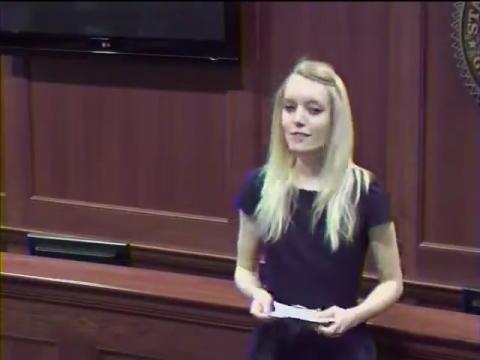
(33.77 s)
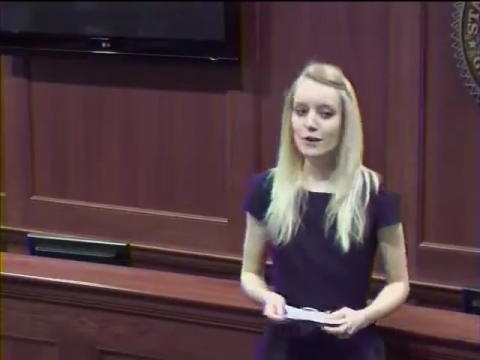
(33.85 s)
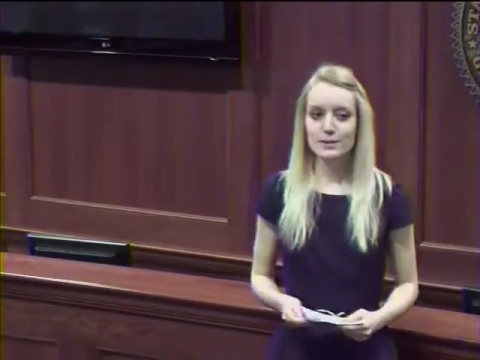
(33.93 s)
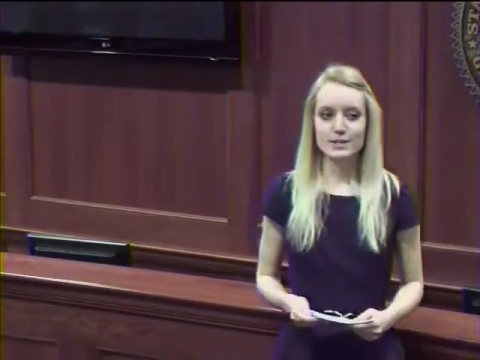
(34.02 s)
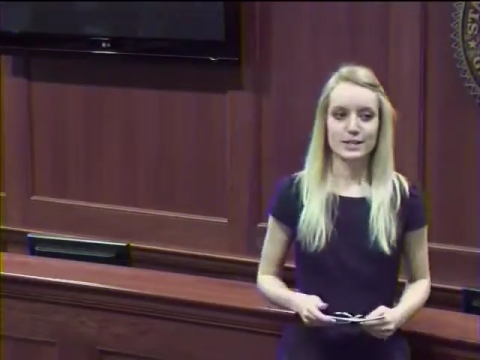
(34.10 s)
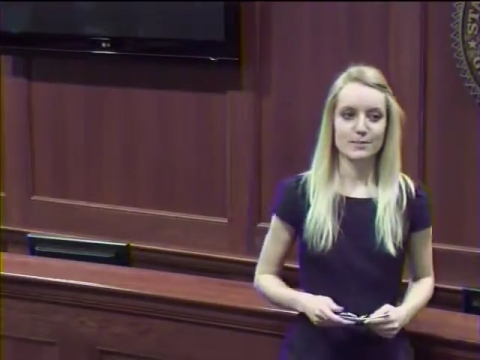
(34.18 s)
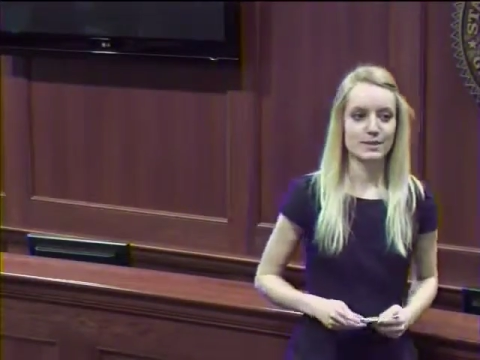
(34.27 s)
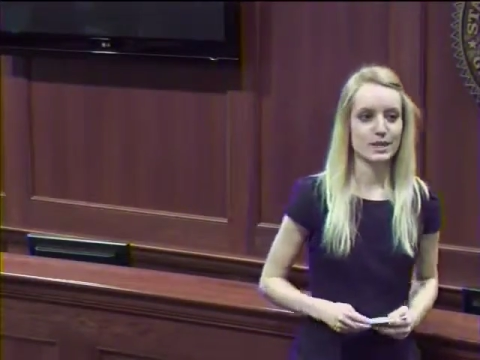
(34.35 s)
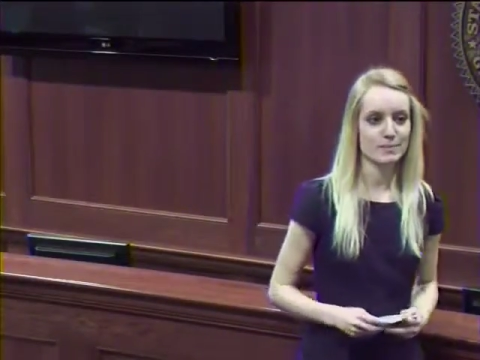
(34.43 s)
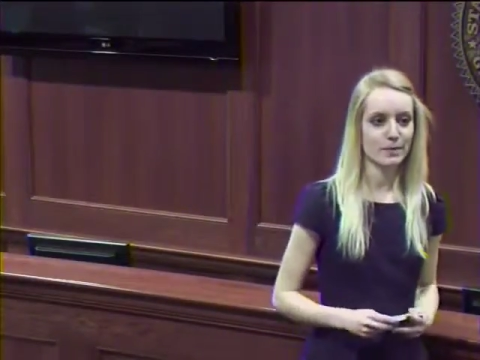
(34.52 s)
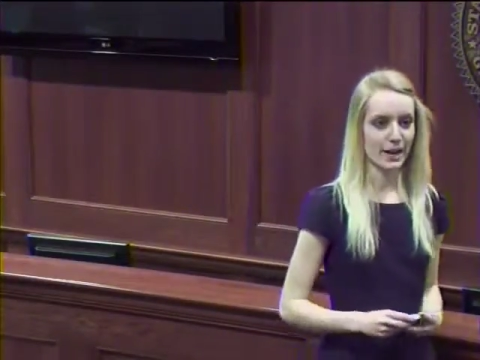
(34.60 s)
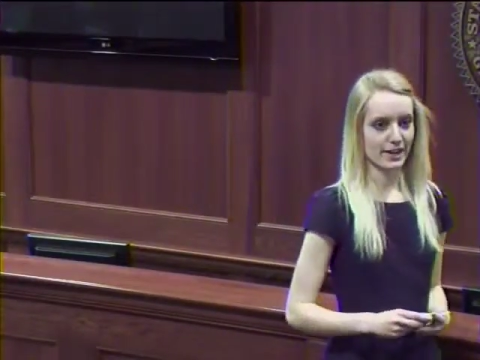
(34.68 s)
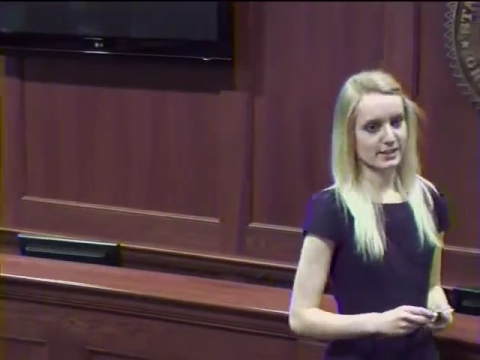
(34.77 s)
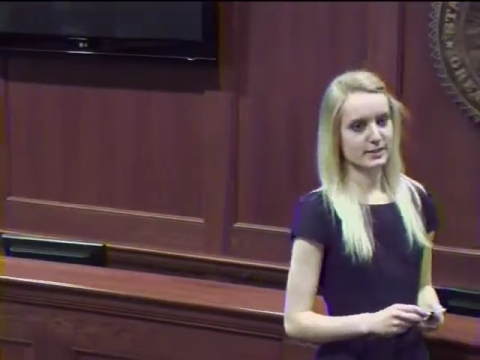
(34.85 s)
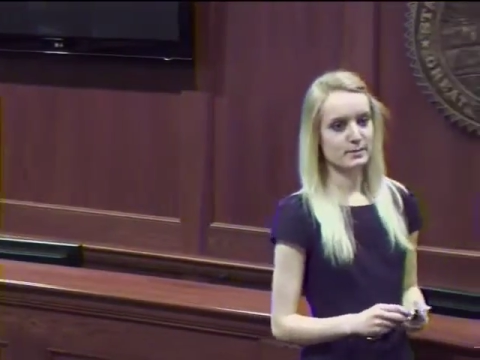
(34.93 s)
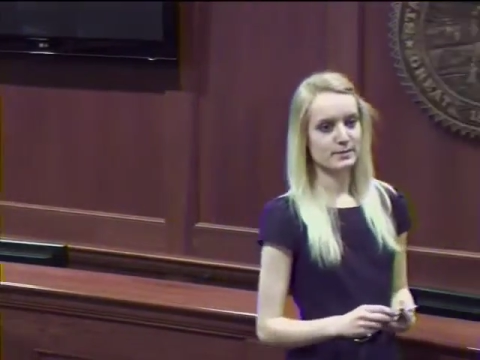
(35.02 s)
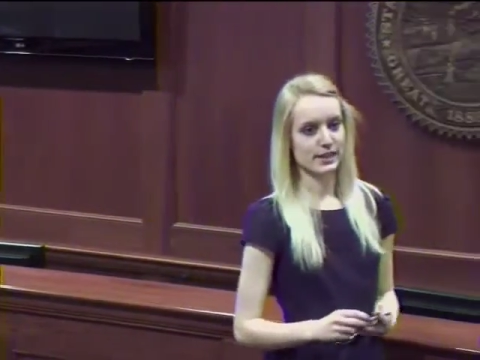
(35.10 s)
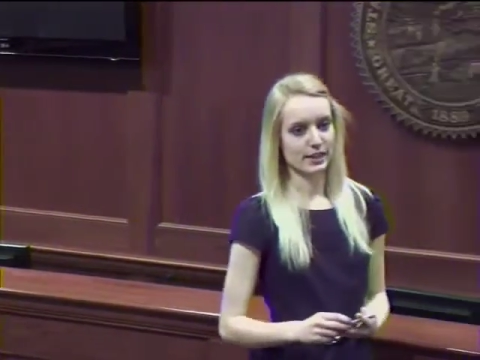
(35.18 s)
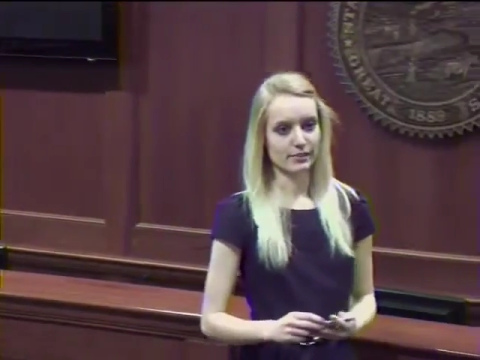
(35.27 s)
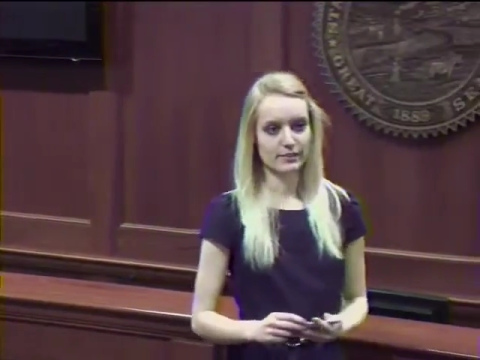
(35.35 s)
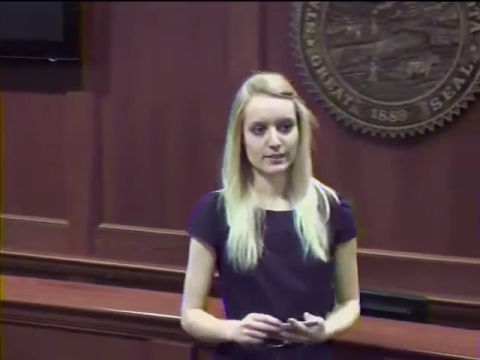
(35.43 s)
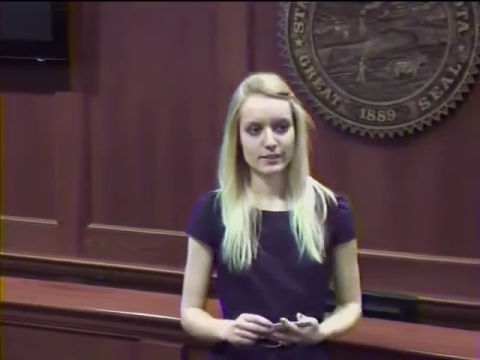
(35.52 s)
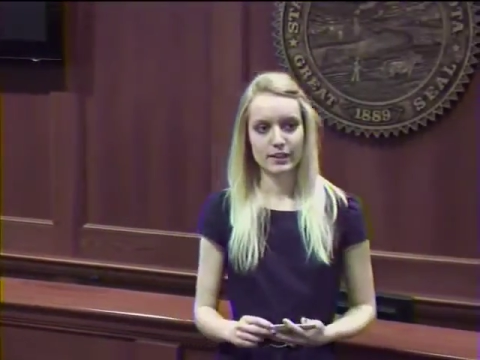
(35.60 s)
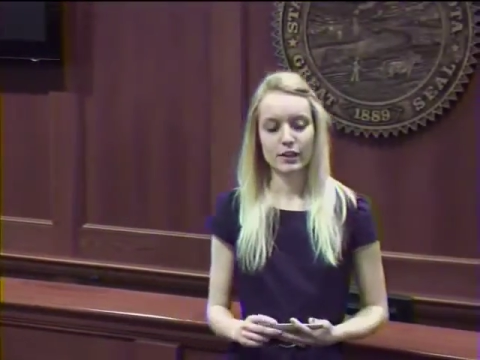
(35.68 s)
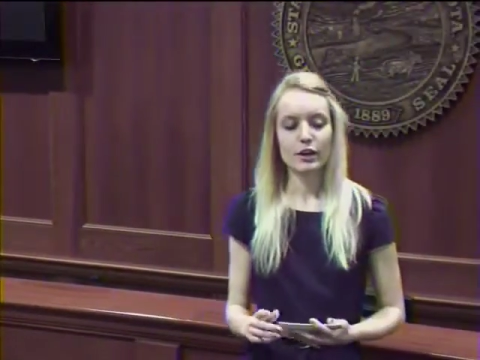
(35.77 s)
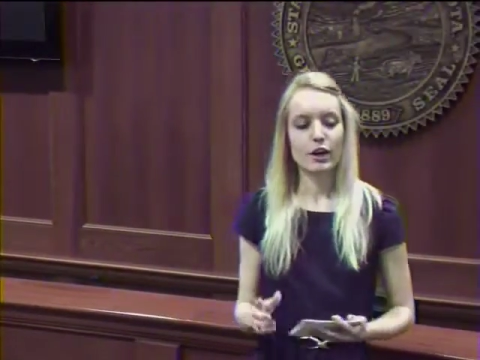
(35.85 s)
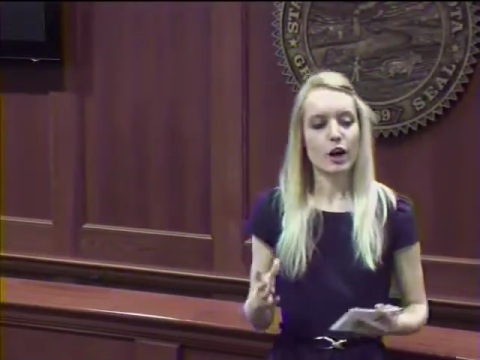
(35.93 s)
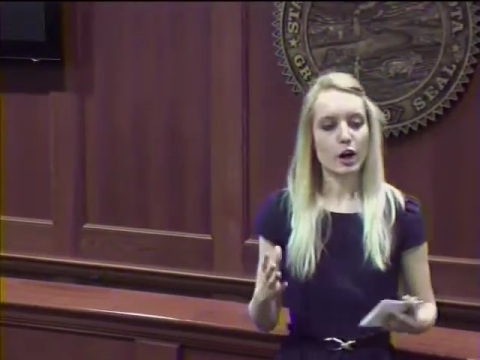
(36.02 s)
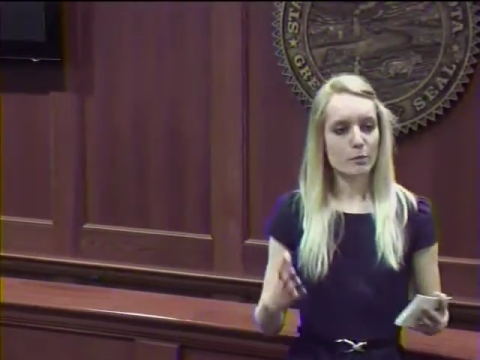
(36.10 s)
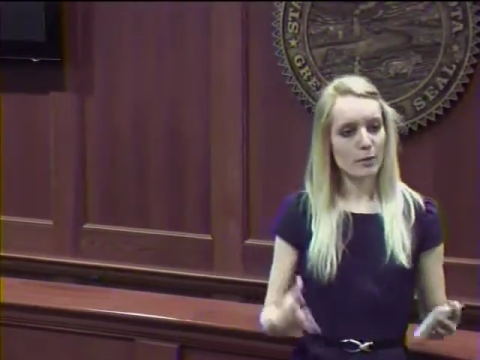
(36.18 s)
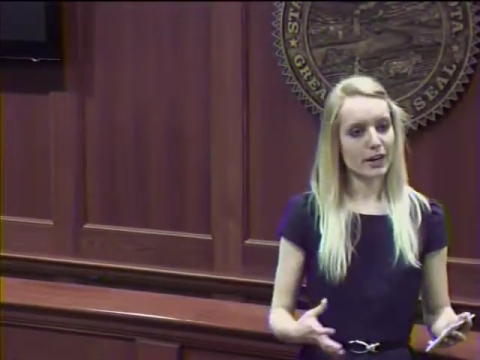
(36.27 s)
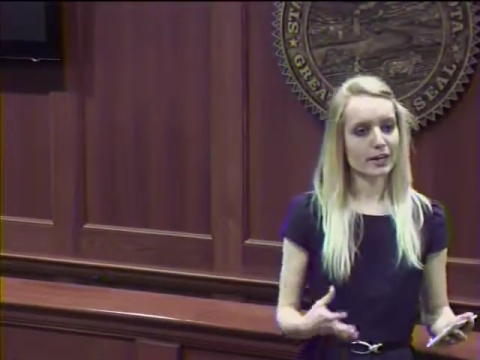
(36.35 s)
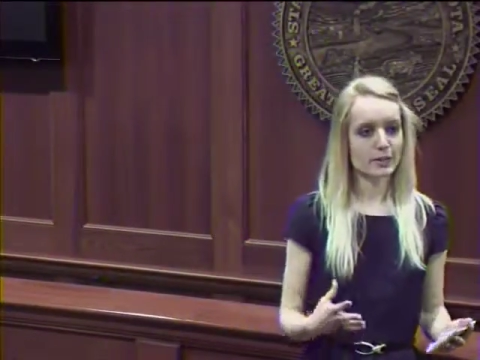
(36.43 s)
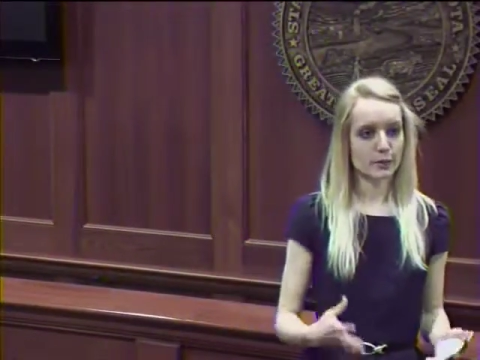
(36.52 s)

Farmers can begin by asking themselves, are my